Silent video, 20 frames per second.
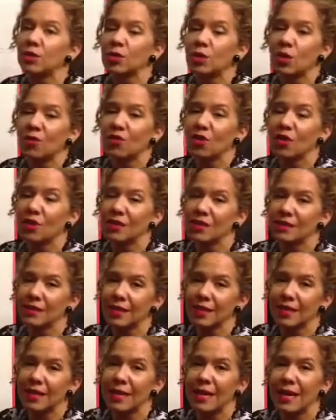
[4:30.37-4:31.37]
So if you're going to
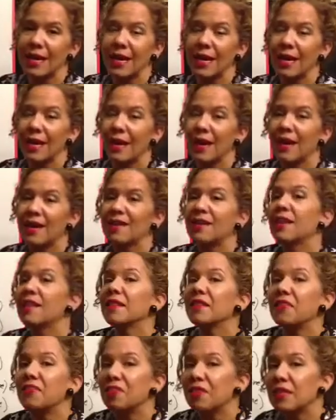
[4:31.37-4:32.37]
say an
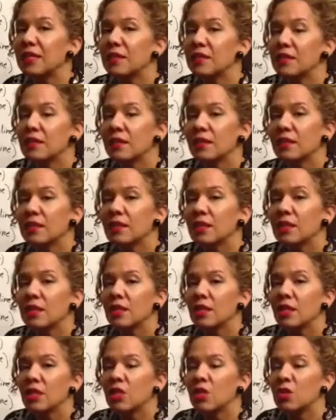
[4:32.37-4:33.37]
elephant,
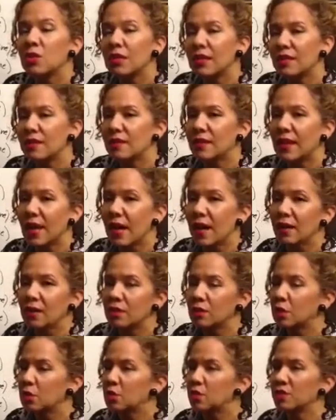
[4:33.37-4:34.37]
you need that.
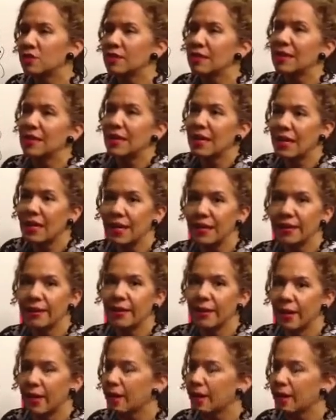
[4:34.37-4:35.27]
You don't say a